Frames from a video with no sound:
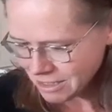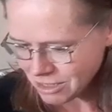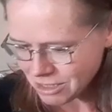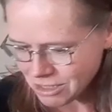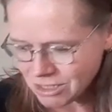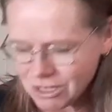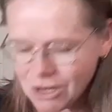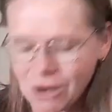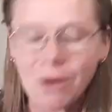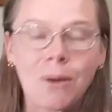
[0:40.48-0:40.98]

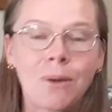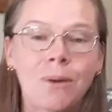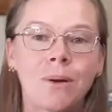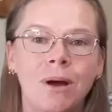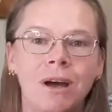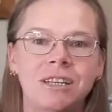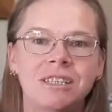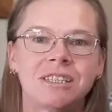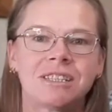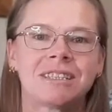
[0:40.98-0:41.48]
So
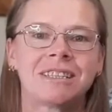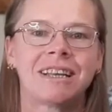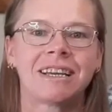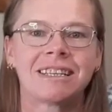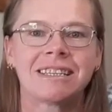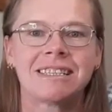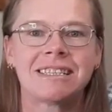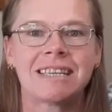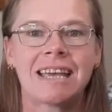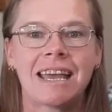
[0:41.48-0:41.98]
I'd just
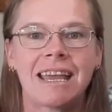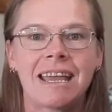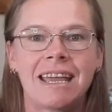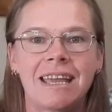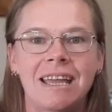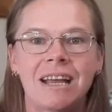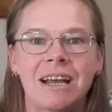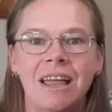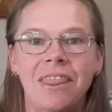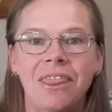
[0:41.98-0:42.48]
like to
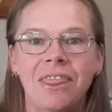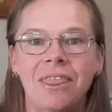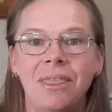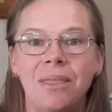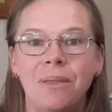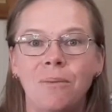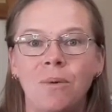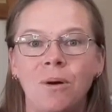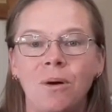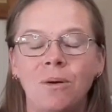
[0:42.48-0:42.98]
say
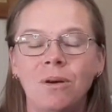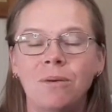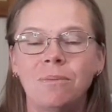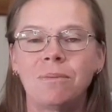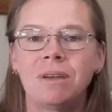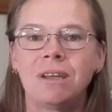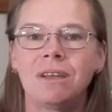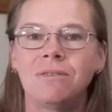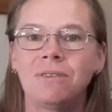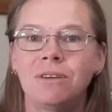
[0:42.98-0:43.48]
welcome
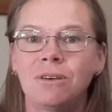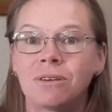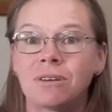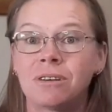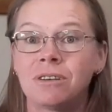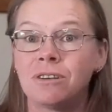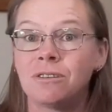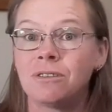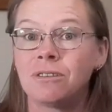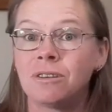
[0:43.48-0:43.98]
if you're
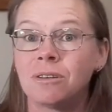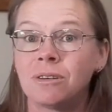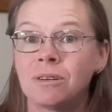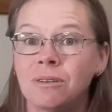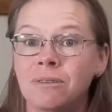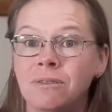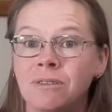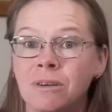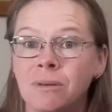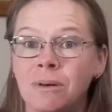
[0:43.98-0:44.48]
a new
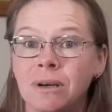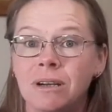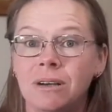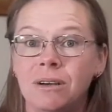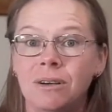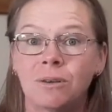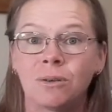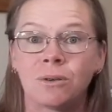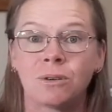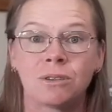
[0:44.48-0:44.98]
viewer
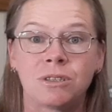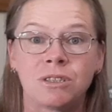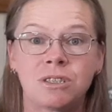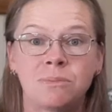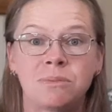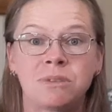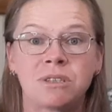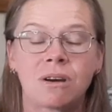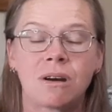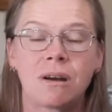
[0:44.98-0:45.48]
or a
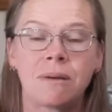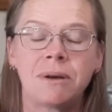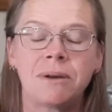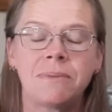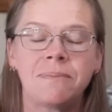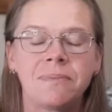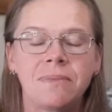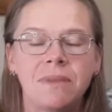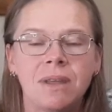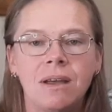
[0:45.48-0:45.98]
subscriber.
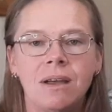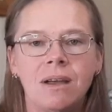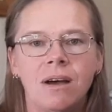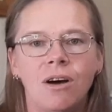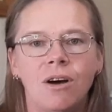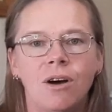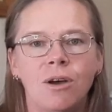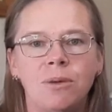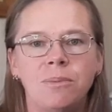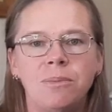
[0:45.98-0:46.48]

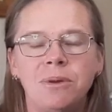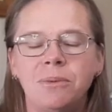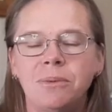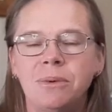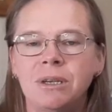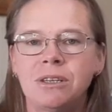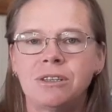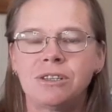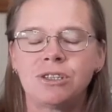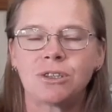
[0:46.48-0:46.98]
I hope you
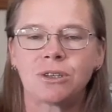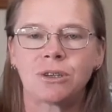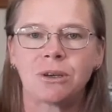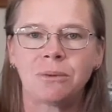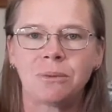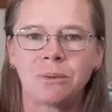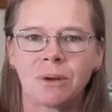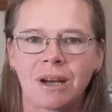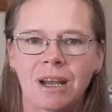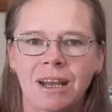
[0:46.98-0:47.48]

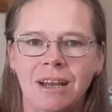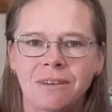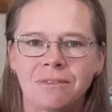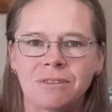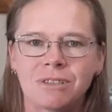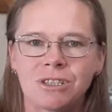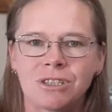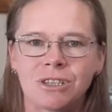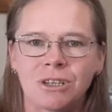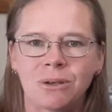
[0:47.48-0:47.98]
enjoy what I
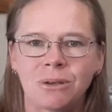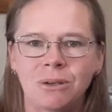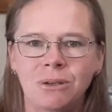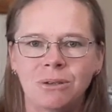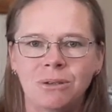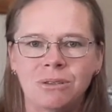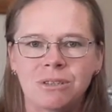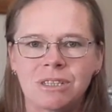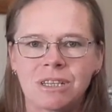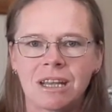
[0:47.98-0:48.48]
have to show
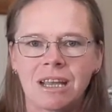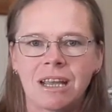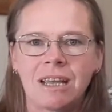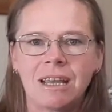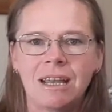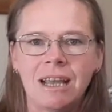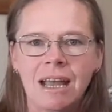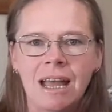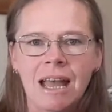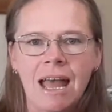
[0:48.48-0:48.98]
you
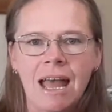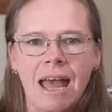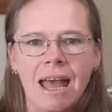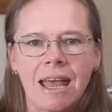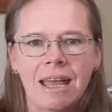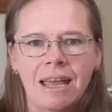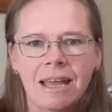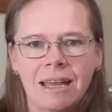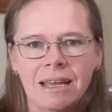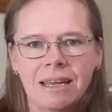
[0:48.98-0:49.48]
today,
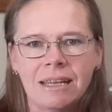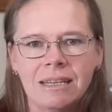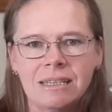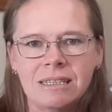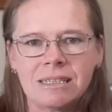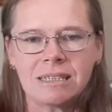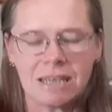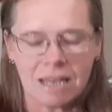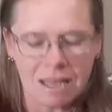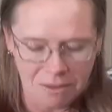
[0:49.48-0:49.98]

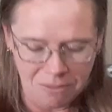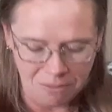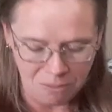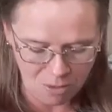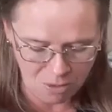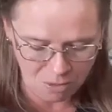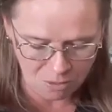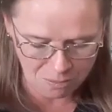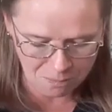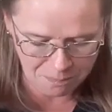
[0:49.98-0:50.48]
and
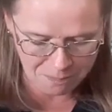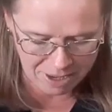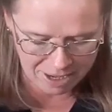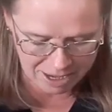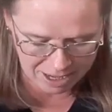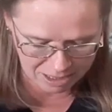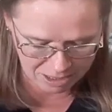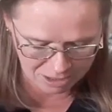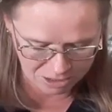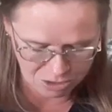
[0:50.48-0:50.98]
welcome
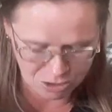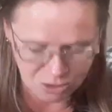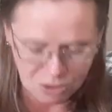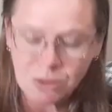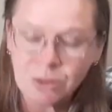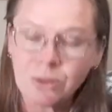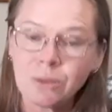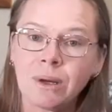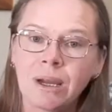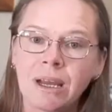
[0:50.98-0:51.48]
back
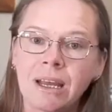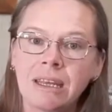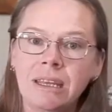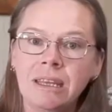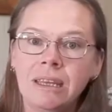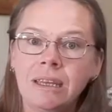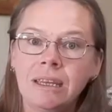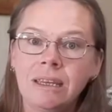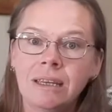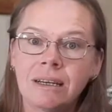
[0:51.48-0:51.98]
to
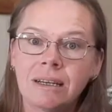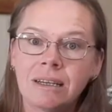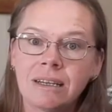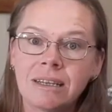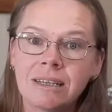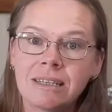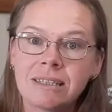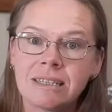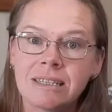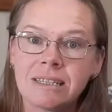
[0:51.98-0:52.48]
any
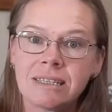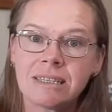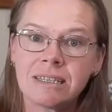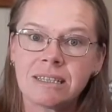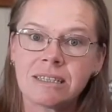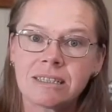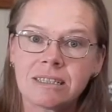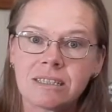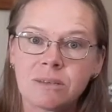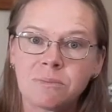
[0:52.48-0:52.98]

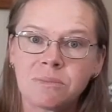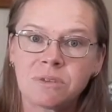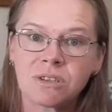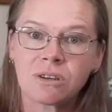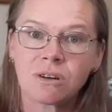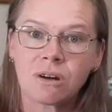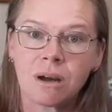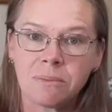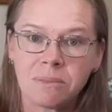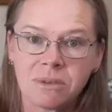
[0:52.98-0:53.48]
existing
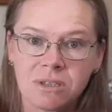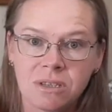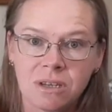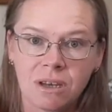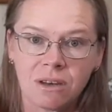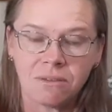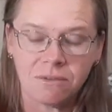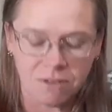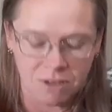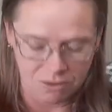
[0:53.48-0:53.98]
subscribers
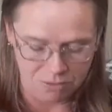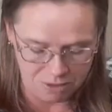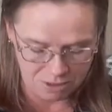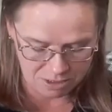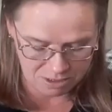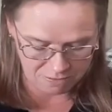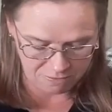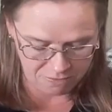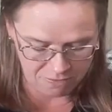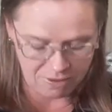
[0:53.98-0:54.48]
and
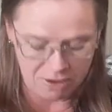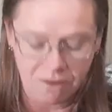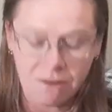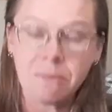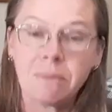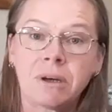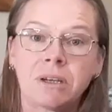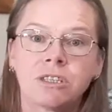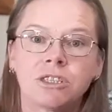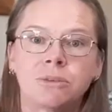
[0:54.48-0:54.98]
viewers. Very
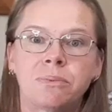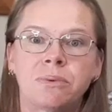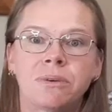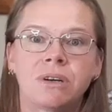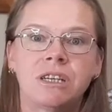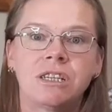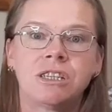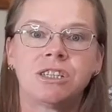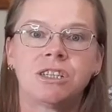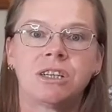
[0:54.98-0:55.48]
much
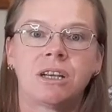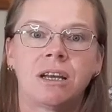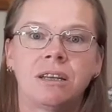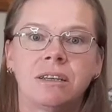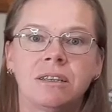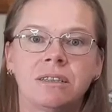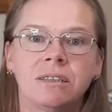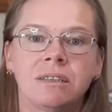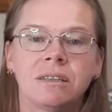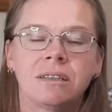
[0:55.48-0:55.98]

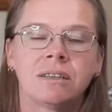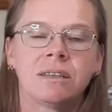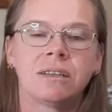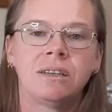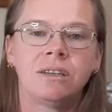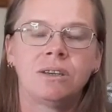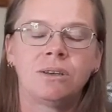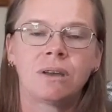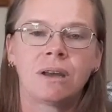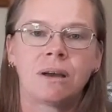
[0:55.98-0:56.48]
appreciated
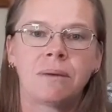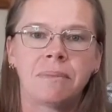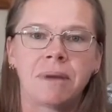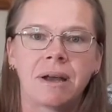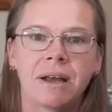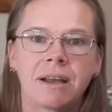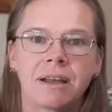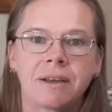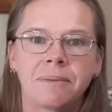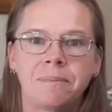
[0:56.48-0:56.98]
that you come
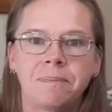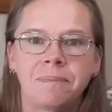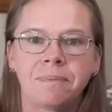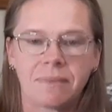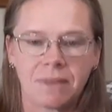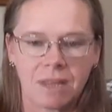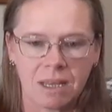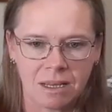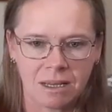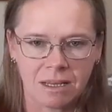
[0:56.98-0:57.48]
back
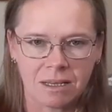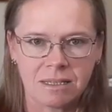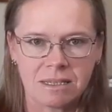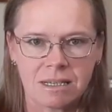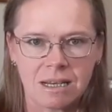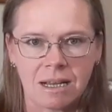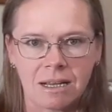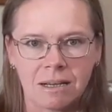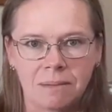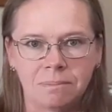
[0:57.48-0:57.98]
and
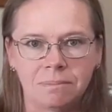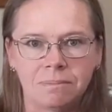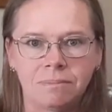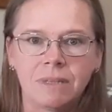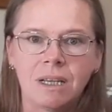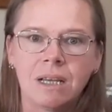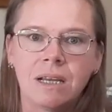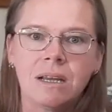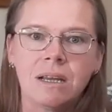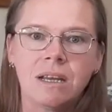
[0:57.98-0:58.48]

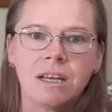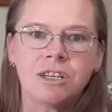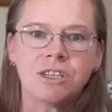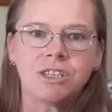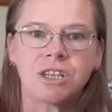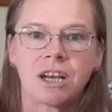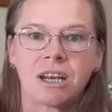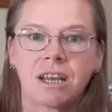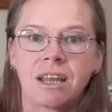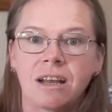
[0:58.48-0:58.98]

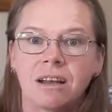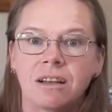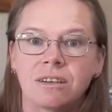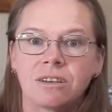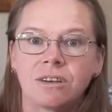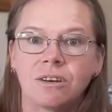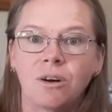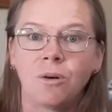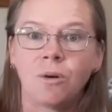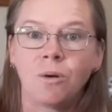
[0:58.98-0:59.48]
check out
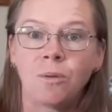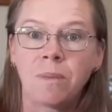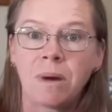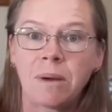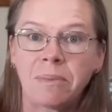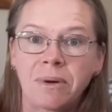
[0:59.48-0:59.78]
all my